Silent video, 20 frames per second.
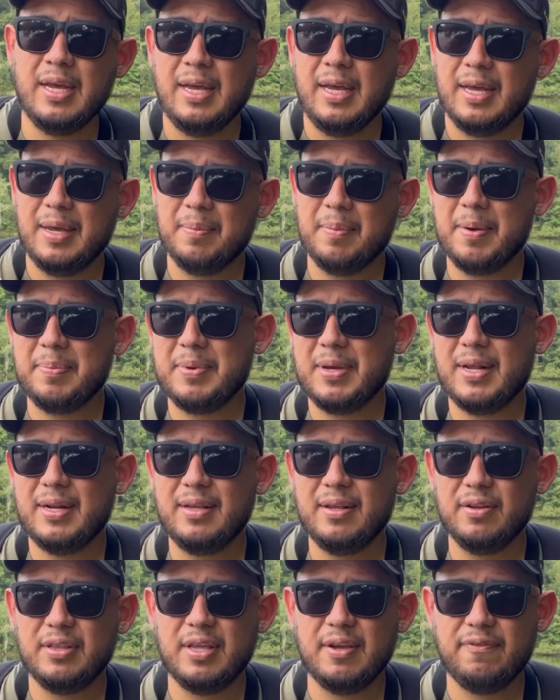it might be a
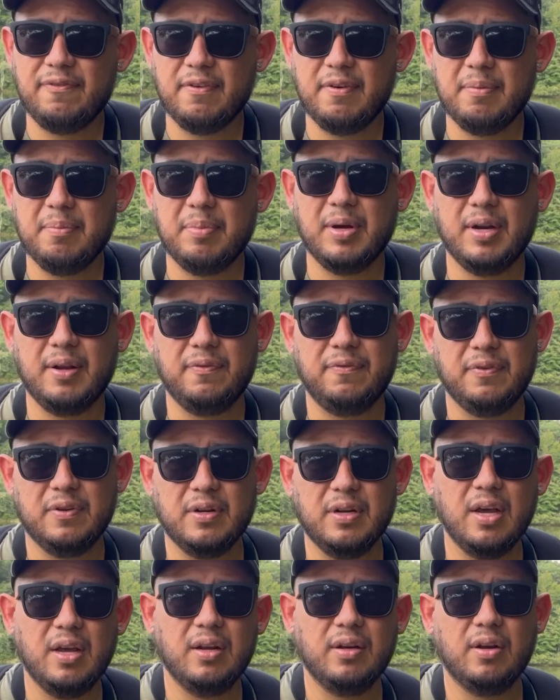little different, but if you're
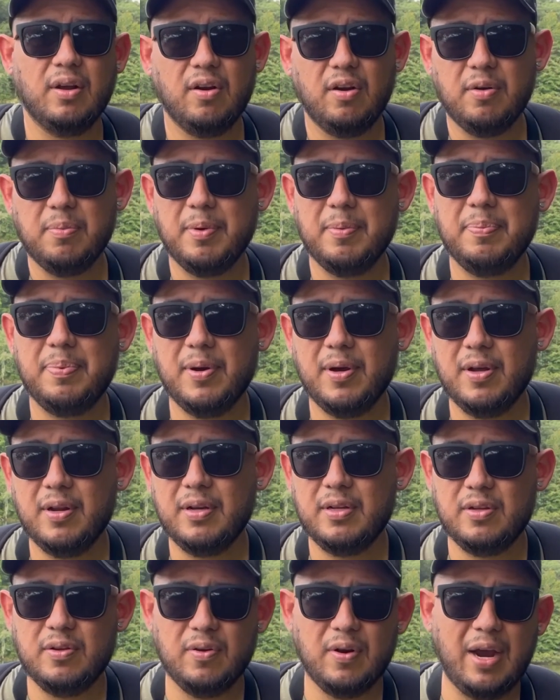not in an urban
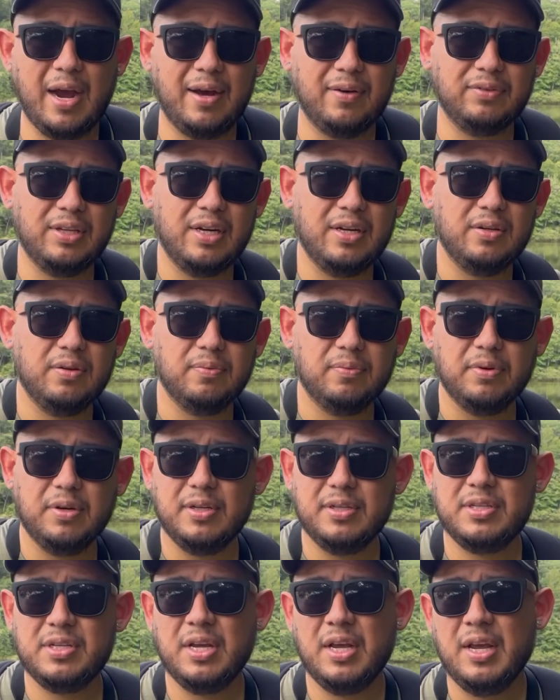pond, you're out there in the
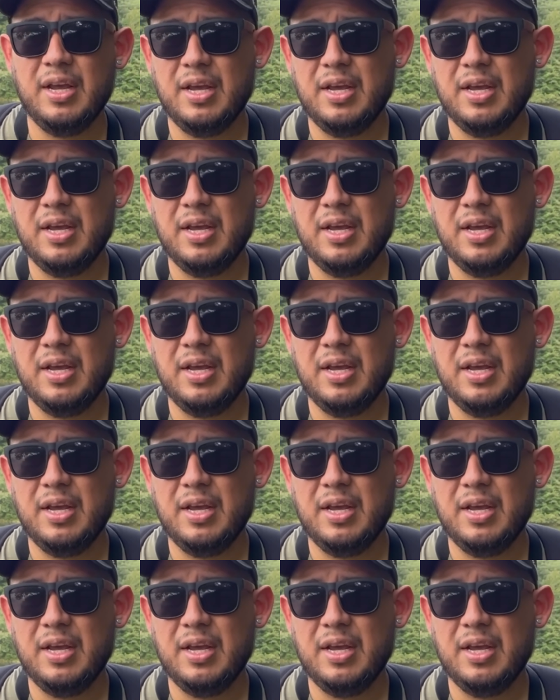woods,